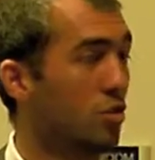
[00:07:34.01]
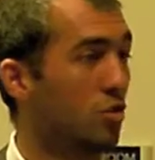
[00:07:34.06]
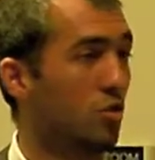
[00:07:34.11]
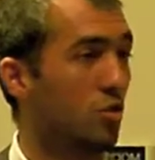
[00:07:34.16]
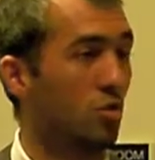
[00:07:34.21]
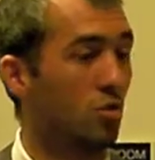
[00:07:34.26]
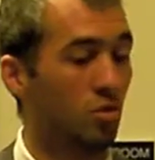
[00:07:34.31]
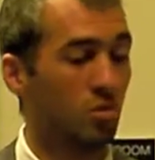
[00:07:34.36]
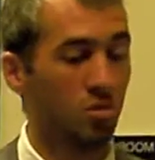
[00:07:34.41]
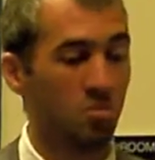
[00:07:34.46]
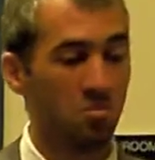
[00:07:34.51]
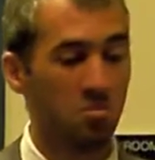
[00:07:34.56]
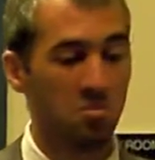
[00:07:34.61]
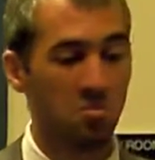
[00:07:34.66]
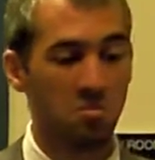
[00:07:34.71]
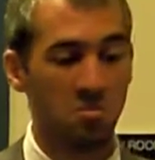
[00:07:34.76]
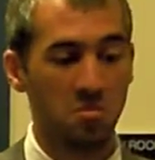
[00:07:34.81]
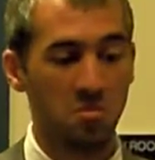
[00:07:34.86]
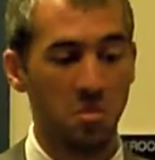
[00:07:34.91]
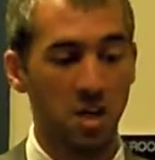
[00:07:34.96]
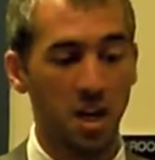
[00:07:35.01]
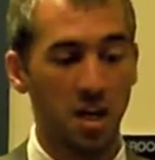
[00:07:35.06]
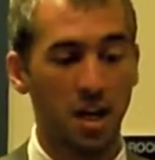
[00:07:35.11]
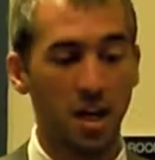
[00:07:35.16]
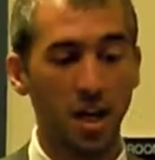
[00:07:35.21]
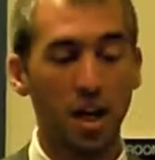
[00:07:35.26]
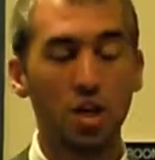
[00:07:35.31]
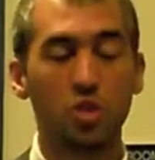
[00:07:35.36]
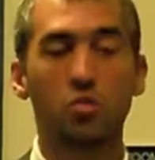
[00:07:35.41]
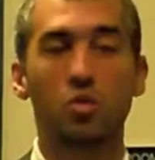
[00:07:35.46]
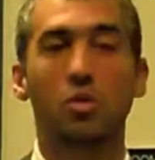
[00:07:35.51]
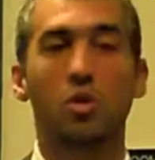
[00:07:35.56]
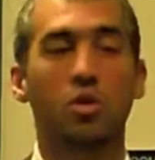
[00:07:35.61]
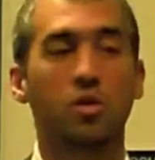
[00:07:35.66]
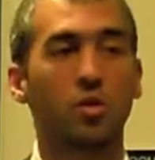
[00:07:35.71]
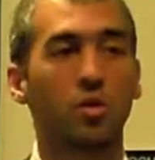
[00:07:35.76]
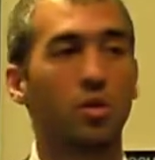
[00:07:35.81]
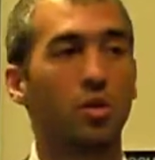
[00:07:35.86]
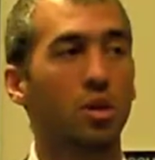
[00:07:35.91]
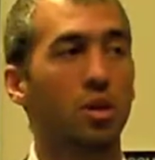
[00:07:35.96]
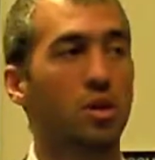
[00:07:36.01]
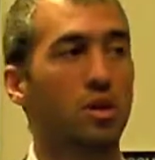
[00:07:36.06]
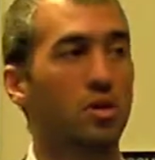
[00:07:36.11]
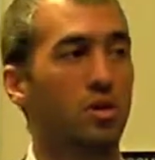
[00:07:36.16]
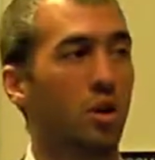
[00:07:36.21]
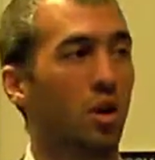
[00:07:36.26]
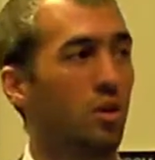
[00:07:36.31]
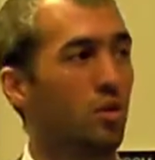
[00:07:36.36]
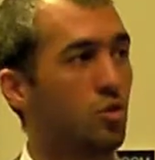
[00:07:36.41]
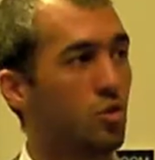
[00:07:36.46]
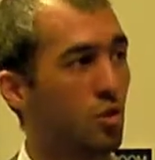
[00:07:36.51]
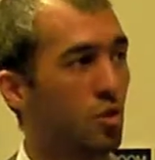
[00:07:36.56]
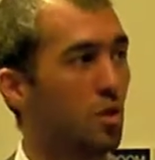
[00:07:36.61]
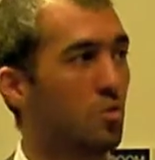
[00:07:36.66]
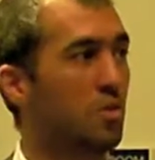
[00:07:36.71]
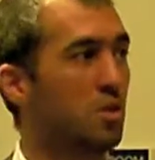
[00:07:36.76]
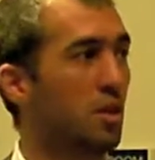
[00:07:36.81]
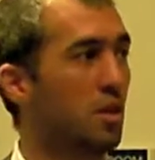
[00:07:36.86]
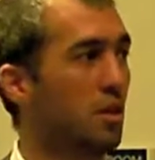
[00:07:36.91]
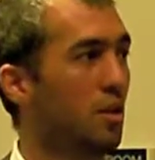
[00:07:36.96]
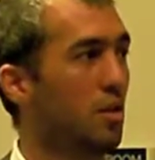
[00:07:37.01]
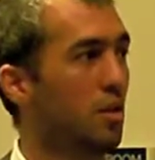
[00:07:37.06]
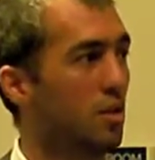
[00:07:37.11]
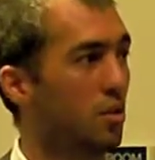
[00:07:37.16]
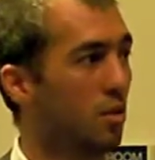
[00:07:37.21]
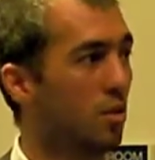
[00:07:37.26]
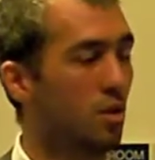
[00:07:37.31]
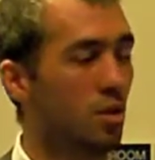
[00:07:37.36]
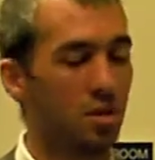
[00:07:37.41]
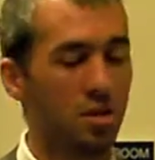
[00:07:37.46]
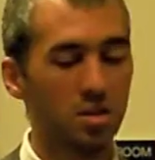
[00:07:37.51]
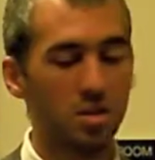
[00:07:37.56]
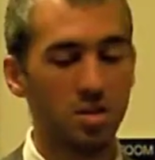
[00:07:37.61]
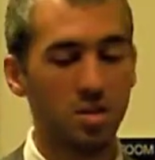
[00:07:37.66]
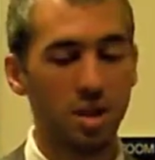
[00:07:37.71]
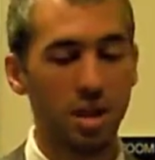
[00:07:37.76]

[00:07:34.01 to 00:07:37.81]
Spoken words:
to engage with authorities on terms that the authorities